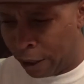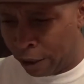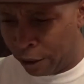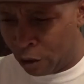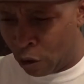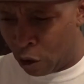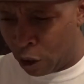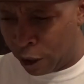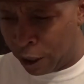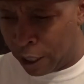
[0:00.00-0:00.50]
is
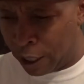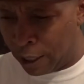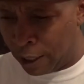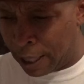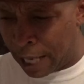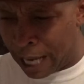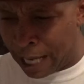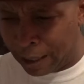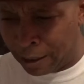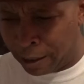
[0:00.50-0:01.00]
gonna get
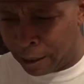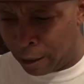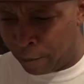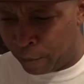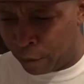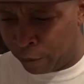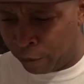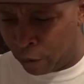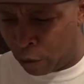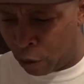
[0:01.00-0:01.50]
locked
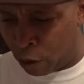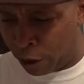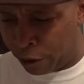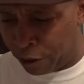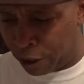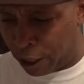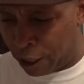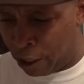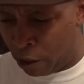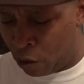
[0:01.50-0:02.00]
up, of
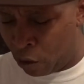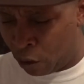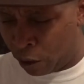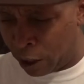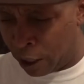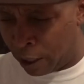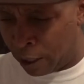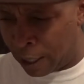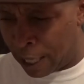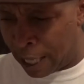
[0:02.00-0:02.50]
course, and he gonna
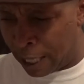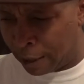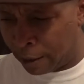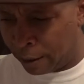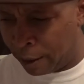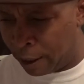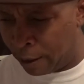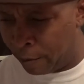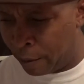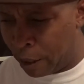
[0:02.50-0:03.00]
get
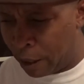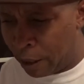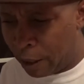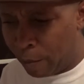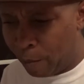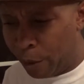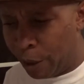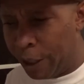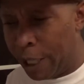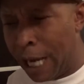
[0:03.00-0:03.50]
locked up.
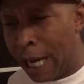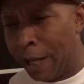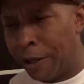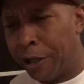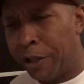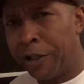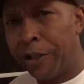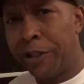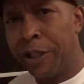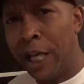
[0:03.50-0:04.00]
But now
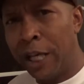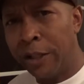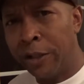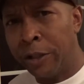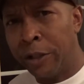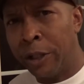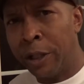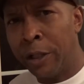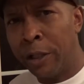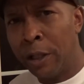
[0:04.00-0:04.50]
the
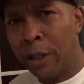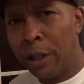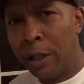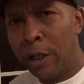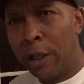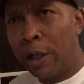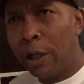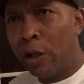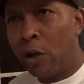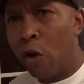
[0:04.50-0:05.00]
sister
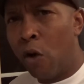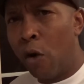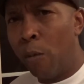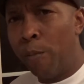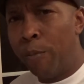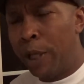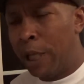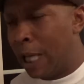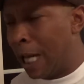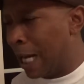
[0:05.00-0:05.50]

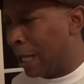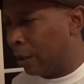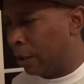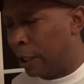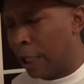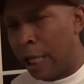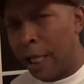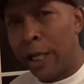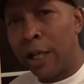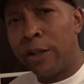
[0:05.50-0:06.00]
gonna be out
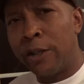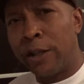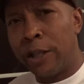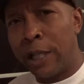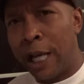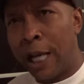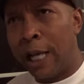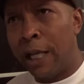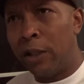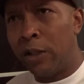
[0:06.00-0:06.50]
there, this
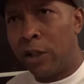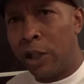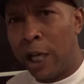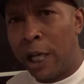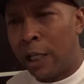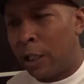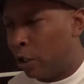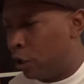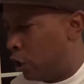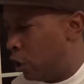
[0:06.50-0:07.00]
same
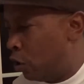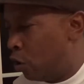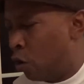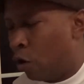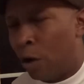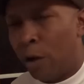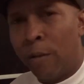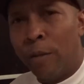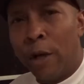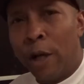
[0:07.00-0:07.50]
chick, she
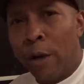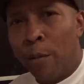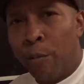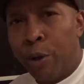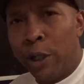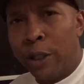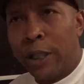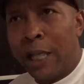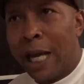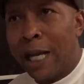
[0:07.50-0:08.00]
gonna
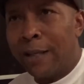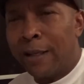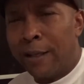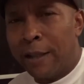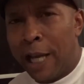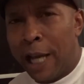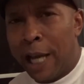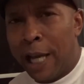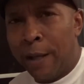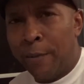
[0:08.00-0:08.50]
put that
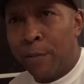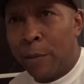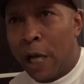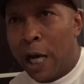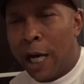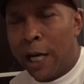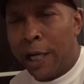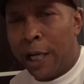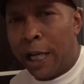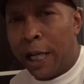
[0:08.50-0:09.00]
same
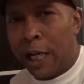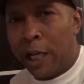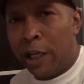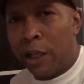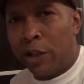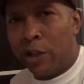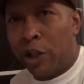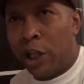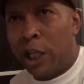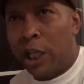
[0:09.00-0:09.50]
kind of
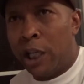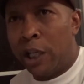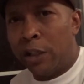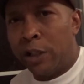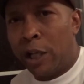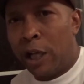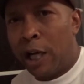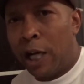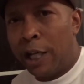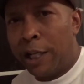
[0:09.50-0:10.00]
energy
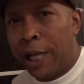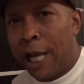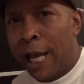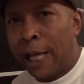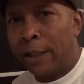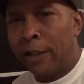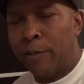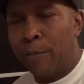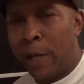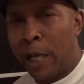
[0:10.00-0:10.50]
into her
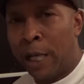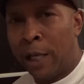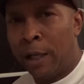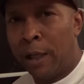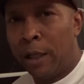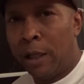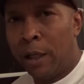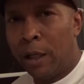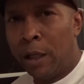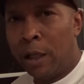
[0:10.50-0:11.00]
next man.
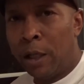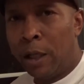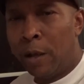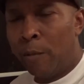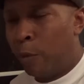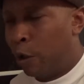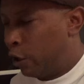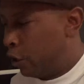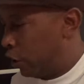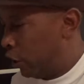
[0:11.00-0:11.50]

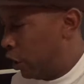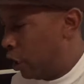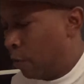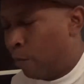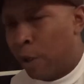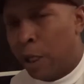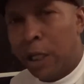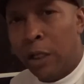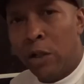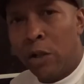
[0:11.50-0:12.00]
But she'll
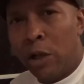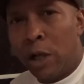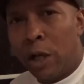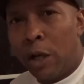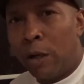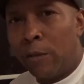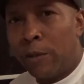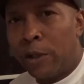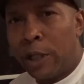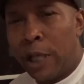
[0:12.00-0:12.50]
be, you know
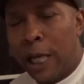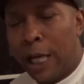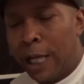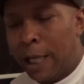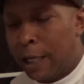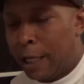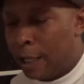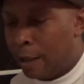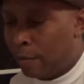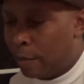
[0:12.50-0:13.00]
what I'm
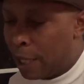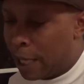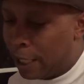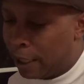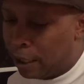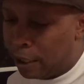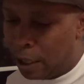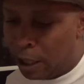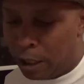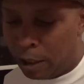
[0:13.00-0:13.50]
saying? And I'm
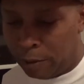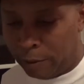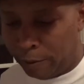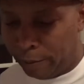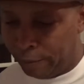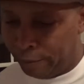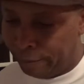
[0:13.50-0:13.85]
like, yo,